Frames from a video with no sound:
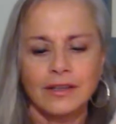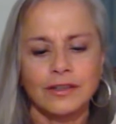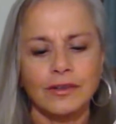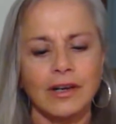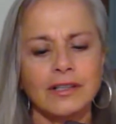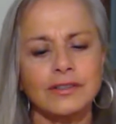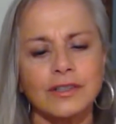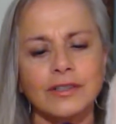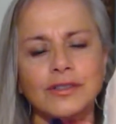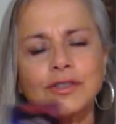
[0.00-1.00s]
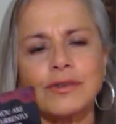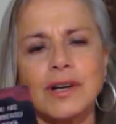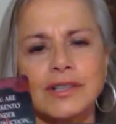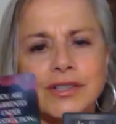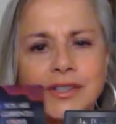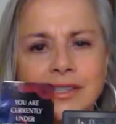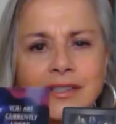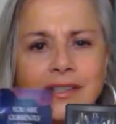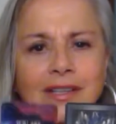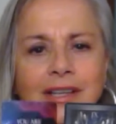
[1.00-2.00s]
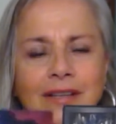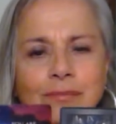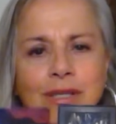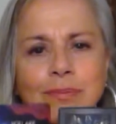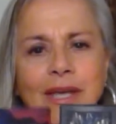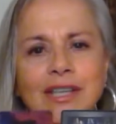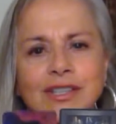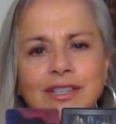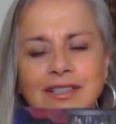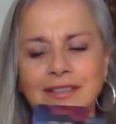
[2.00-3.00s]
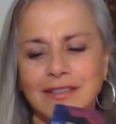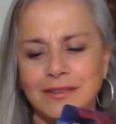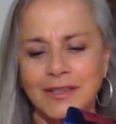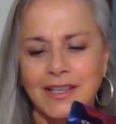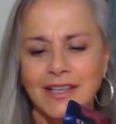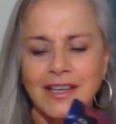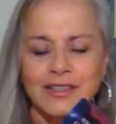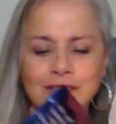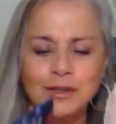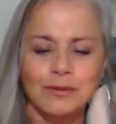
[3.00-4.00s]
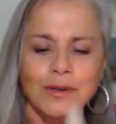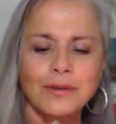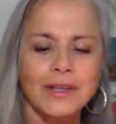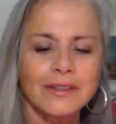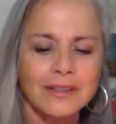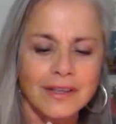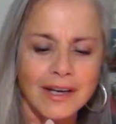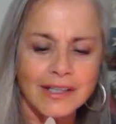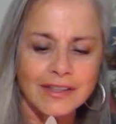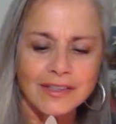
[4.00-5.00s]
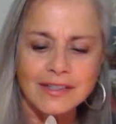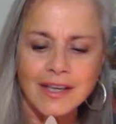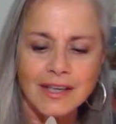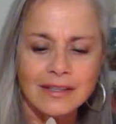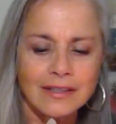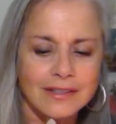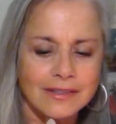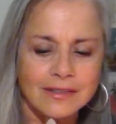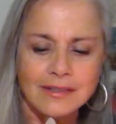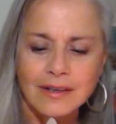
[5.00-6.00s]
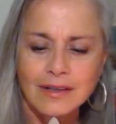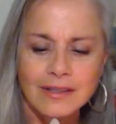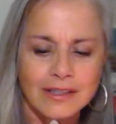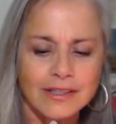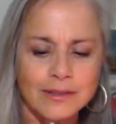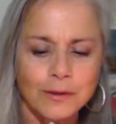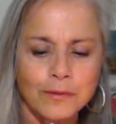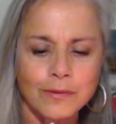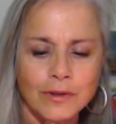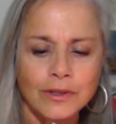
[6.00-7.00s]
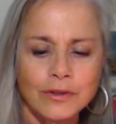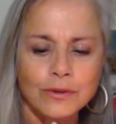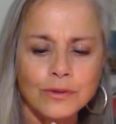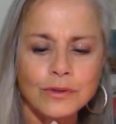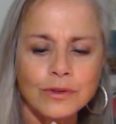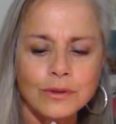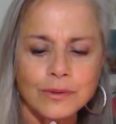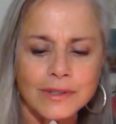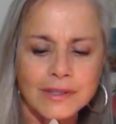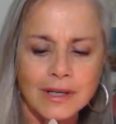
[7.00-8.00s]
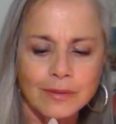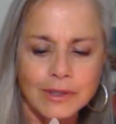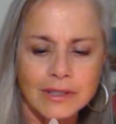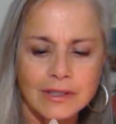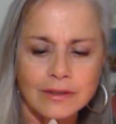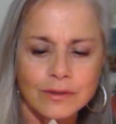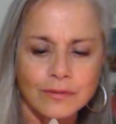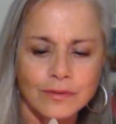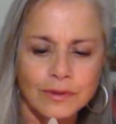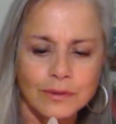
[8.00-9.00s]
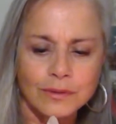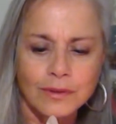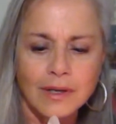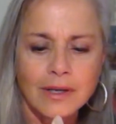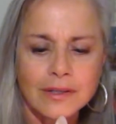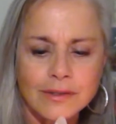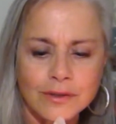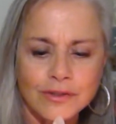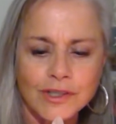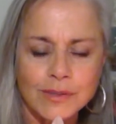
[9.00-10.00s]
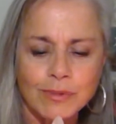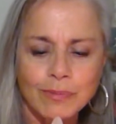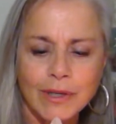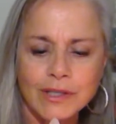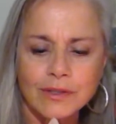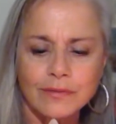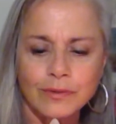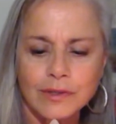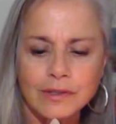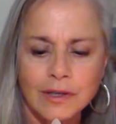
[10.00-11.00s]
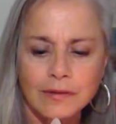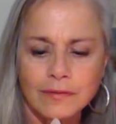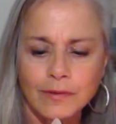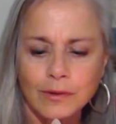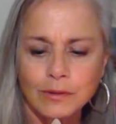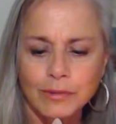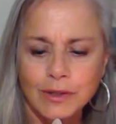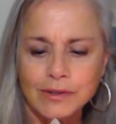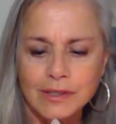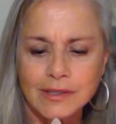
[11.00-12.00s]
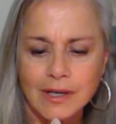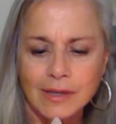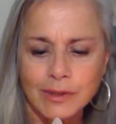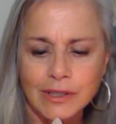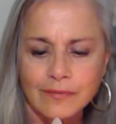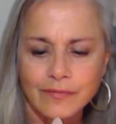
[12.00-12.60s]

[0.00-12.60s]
you're under construction. Be patient, okay? And so know that the nine and the ten is it's over. A new you is coming into you. So just be patient for it to unfold because it's coming.